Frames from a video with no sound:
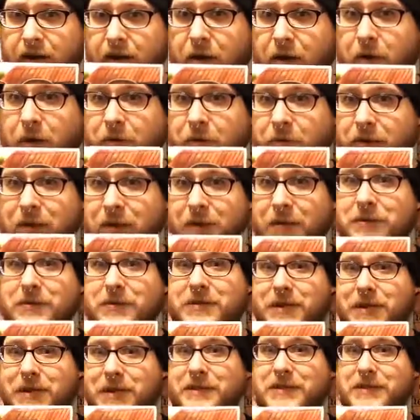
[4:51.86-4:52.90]
Daryl
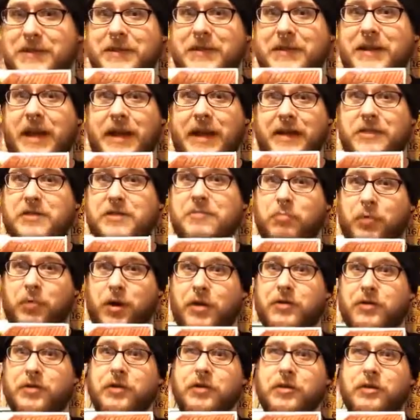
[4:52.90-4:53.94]
Dixon and his
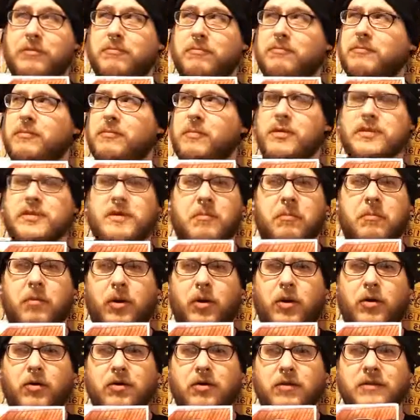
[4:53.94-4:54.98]
brother, was it
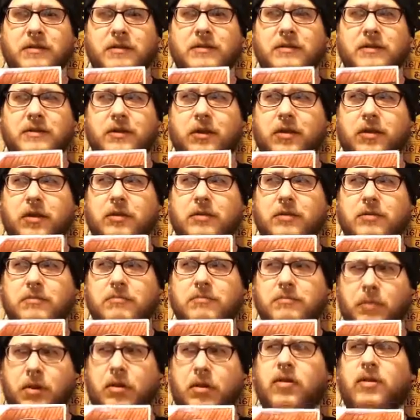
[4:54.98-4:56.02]
Merle? Earl?
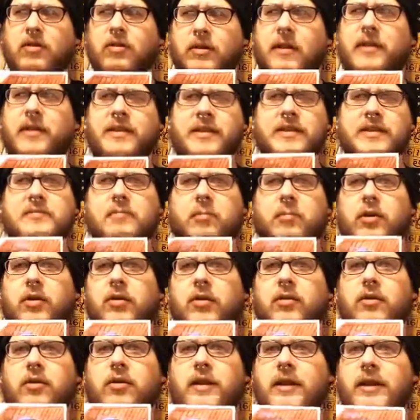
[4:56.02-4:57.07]
Merle. I think it's
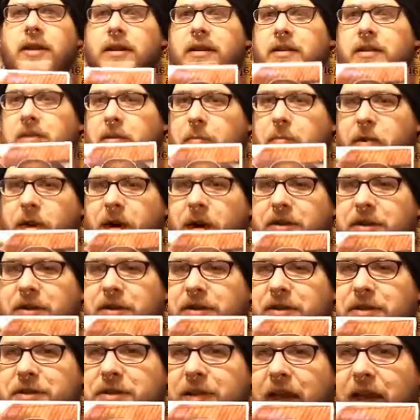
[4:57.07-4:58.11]
Merle. The
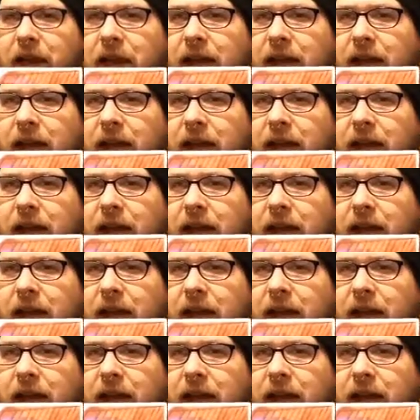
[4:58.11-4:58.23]
brothers.